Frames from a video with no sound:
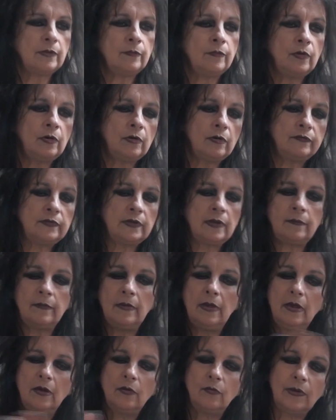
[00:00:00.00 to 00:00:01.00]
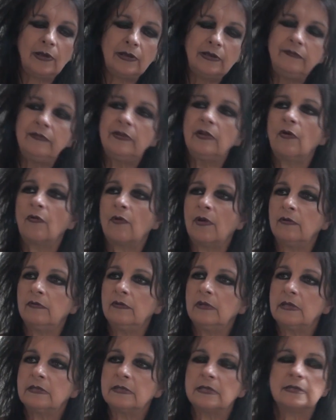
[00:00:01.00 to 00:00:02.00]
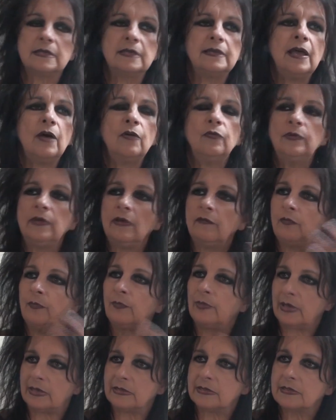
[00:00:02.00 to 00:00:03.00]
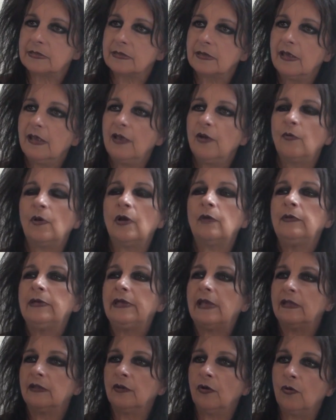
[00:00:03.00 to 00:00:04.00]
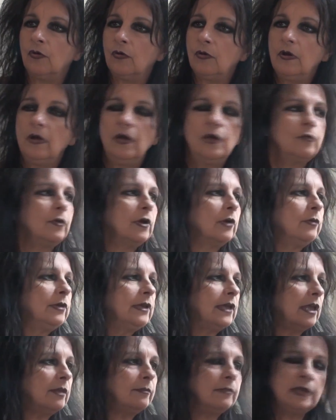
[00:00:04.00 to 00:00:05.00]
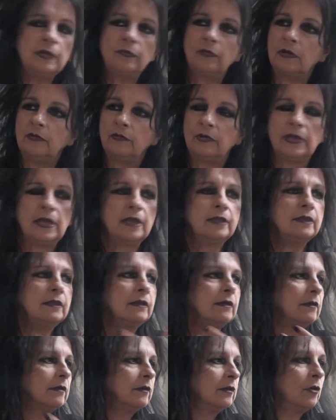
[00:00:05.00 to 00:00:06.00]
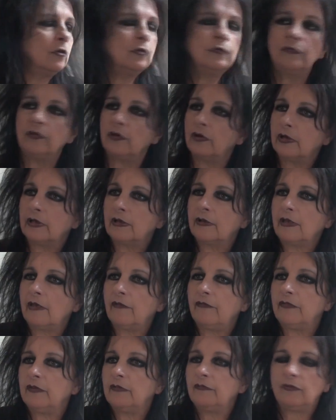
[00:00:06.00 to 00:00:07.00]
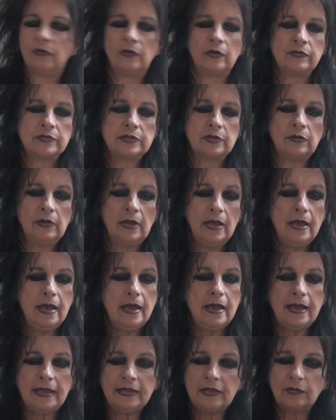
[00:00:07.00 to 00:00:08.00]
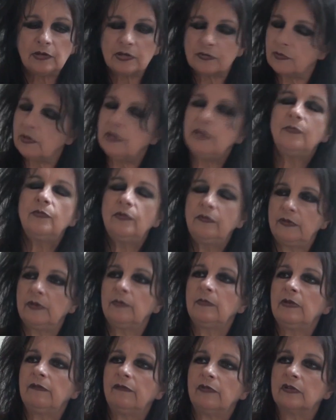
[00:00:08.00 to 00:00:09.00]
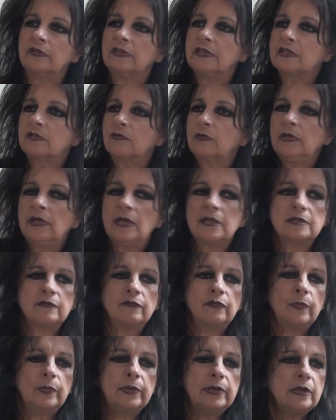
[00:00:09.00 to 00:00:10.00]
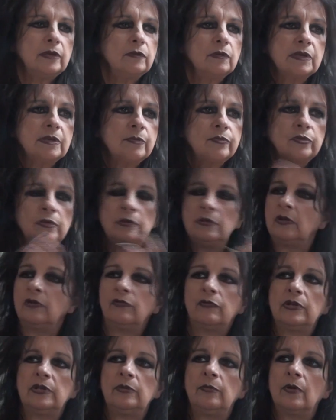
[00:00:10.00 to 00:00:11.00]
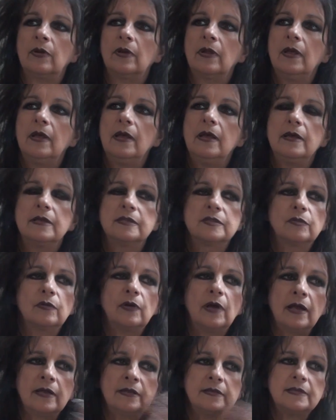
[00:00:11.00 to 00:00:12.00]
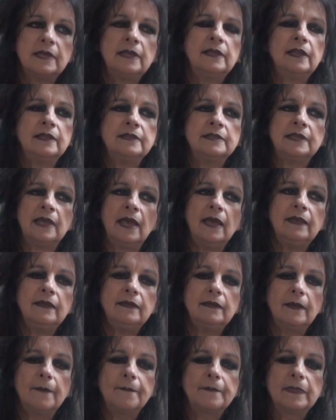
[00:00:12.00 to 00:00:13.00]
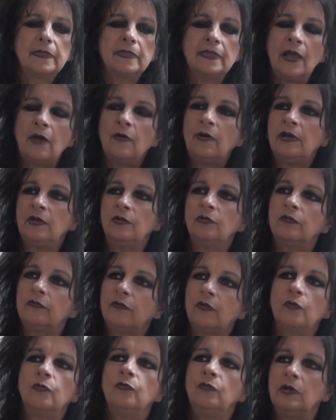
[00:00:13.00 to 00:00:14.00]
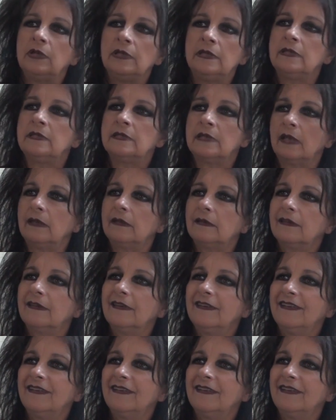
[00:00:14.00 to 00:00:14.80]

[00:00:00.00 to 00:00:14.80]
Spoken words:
more of them were living around, and they said, now we have a place where we can go, where we can meet, when we can go for a cafe, for us. And it was really moving me for these 3 days of opening. It was absolutely incredible. So I said at the end, now I know for who I did that.